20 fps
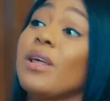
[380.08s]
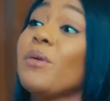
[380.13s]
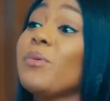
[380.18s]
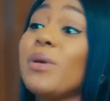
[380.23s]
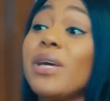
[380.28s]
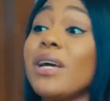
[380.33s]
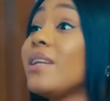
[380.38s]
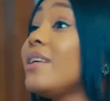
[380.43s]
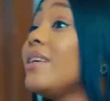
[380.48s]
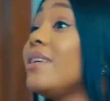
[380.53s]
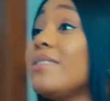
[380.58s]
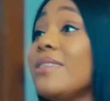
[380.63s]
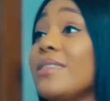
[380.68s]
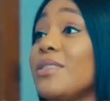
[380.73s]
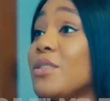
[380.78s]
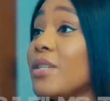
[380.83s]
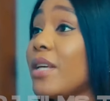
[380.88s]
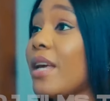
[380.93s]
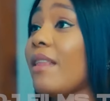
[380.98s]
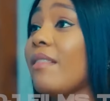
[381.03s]
so that we can eat
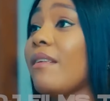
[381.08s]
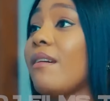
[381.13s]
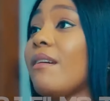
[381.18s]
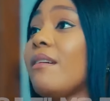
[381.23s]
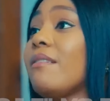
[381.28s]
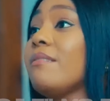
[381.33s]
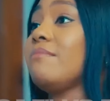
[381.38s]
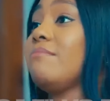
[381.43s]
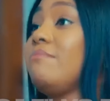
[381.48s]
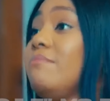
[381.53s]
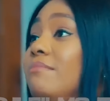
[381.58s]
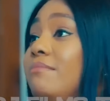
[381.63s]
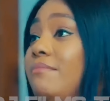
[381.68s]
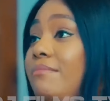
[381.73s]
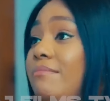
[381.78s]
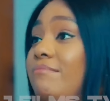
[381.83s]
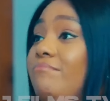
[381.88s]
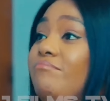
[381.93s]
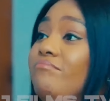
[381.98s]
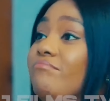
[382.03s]
in together.
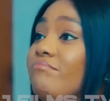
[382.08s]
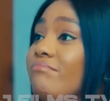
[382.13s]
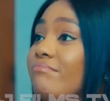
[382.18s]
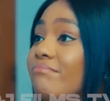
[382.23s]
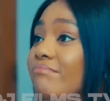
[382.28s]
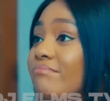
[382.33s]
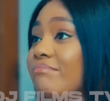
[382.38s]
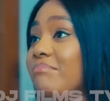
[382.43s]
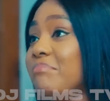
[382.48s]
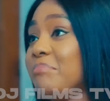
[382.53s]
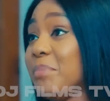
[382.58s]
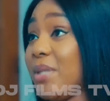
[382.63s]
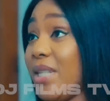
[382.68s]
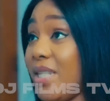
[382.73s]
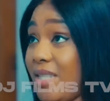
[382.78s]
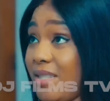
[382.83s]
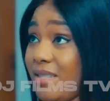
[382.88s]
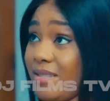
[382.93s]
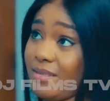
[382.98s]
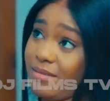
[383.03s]

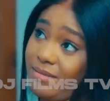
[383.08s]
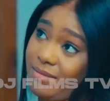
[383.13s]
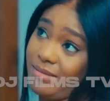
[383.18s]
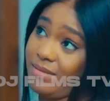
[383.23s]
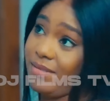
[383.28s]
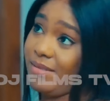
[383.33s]
Please.